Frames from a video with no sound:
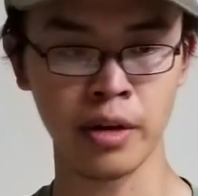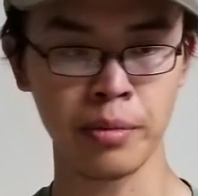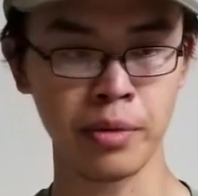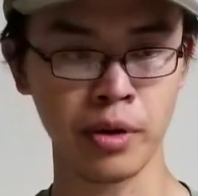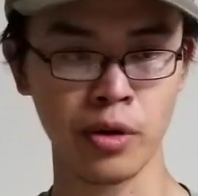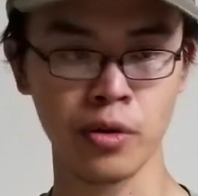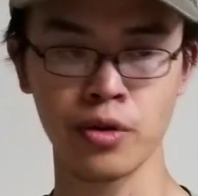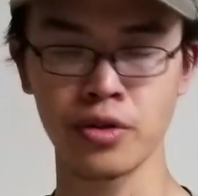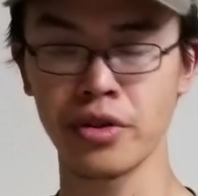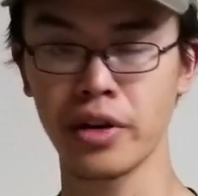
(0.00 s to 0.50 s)
but of
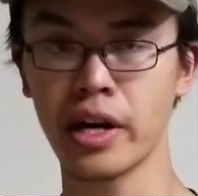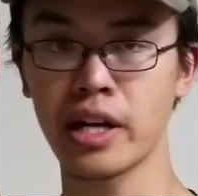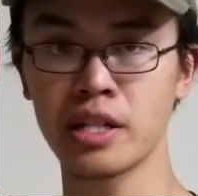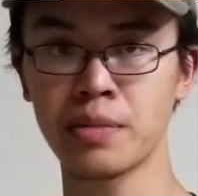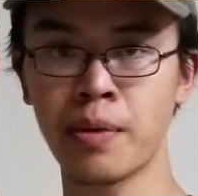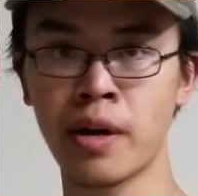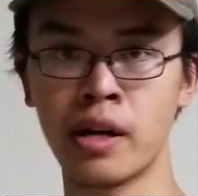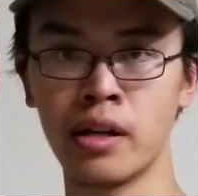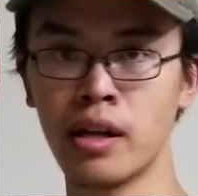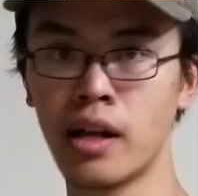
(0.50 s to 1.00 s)
course you got to
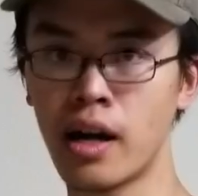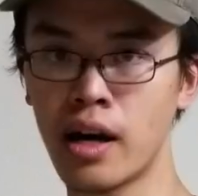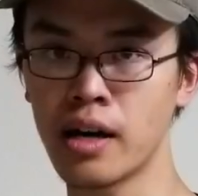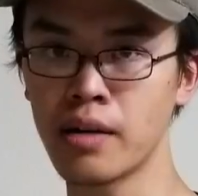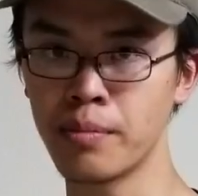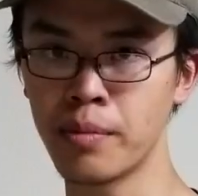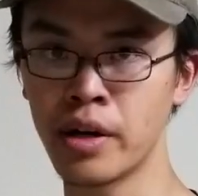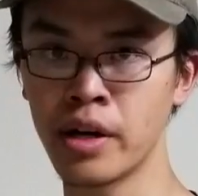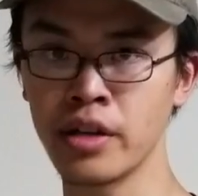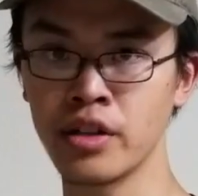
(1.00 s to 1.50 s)
spend a lot of
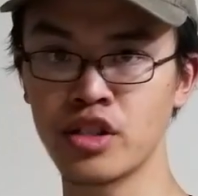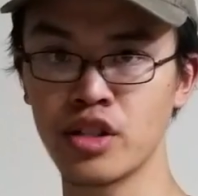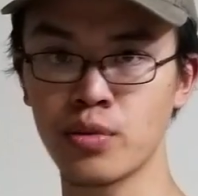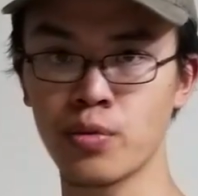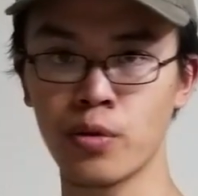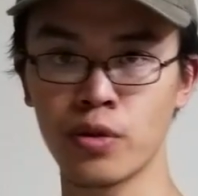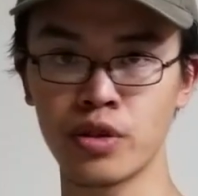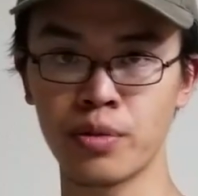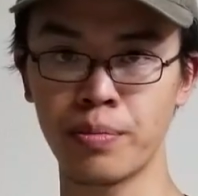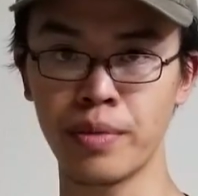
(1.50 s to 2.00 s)
money just
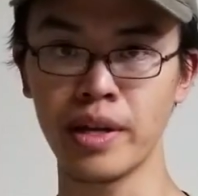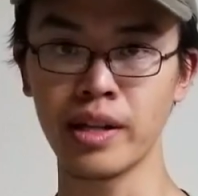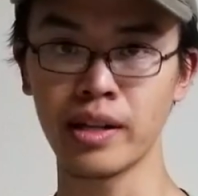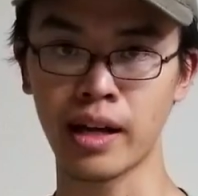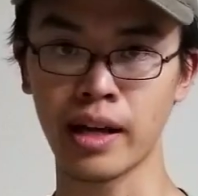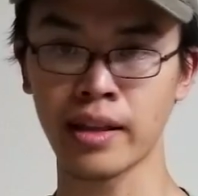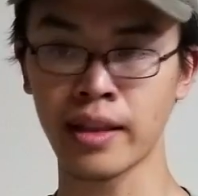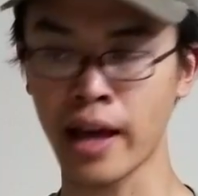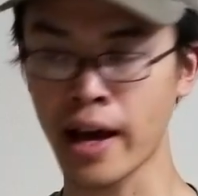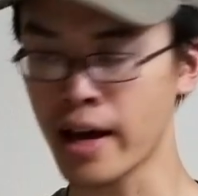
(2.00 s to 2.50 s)
for it to be
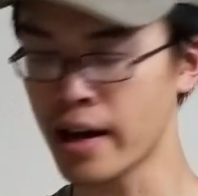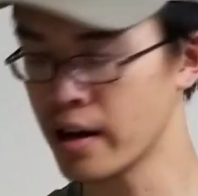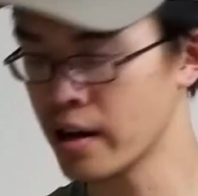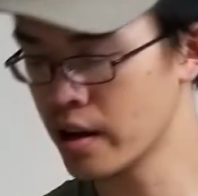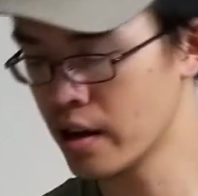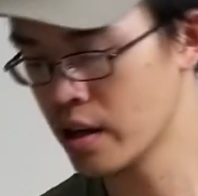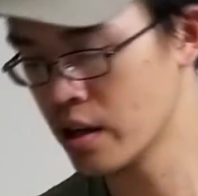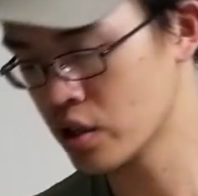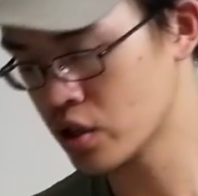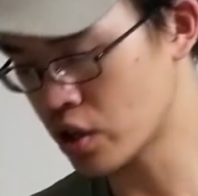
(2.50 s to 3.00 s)
like that.
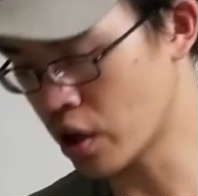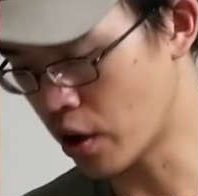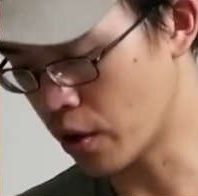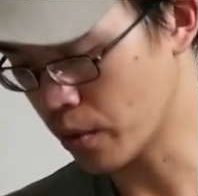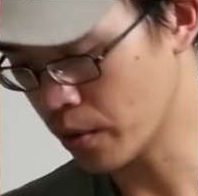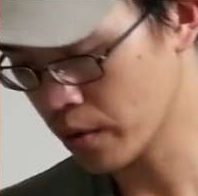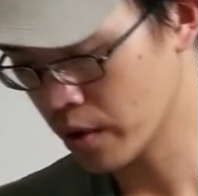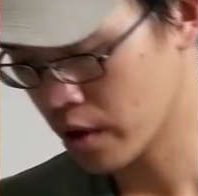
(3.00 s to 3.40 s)
So